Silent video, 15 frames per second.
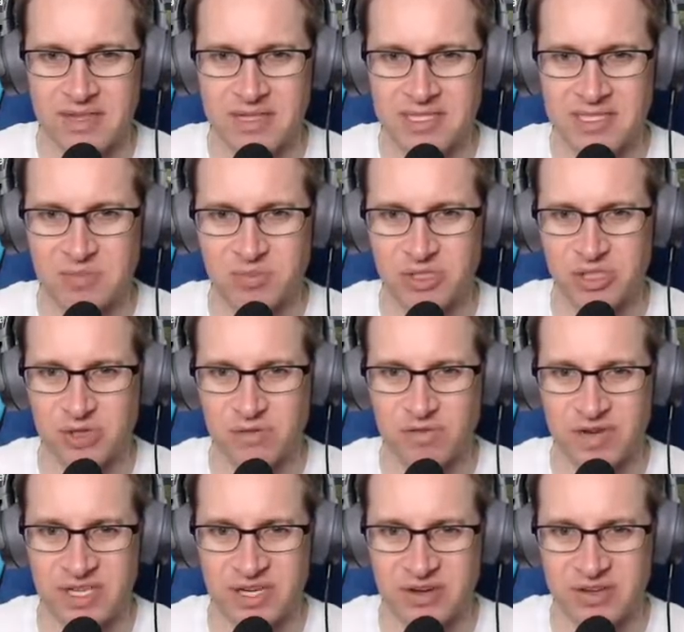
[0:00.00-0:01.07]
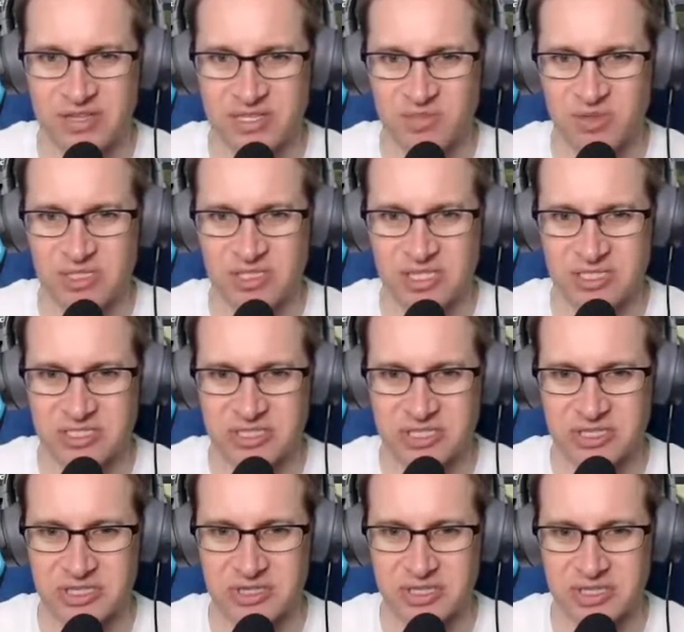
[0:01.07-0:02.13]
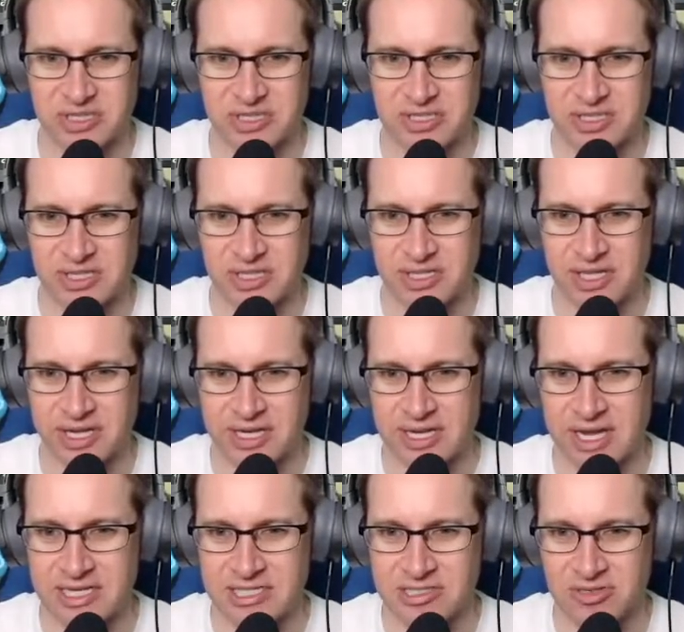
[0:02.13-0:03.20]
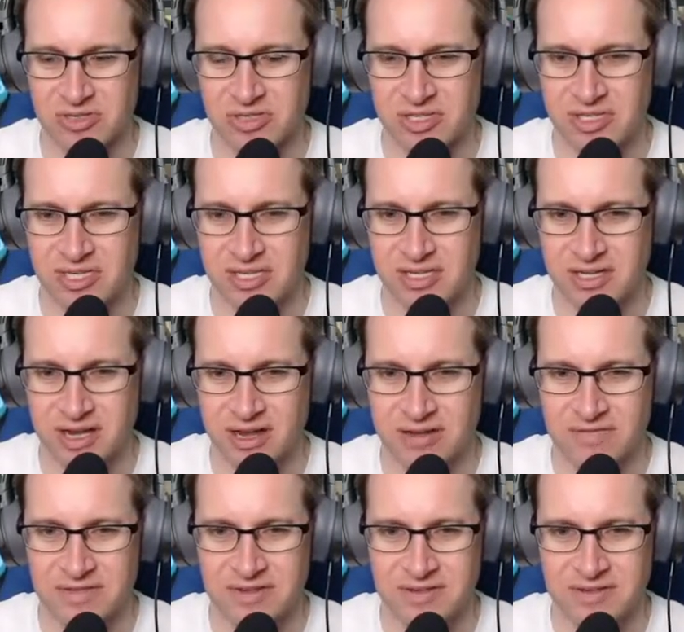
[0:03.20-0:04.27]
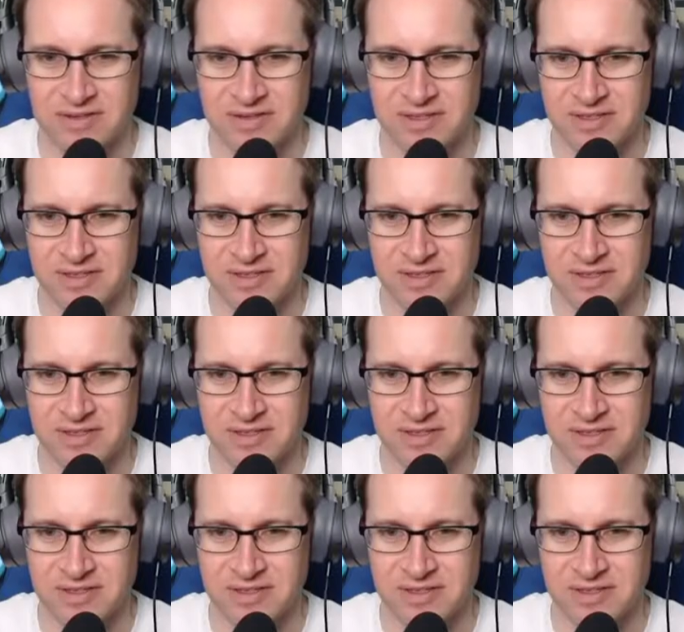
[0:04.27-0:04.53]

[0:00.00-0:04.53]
this bridge over here. This bridge is a little like nicer looking, I feel.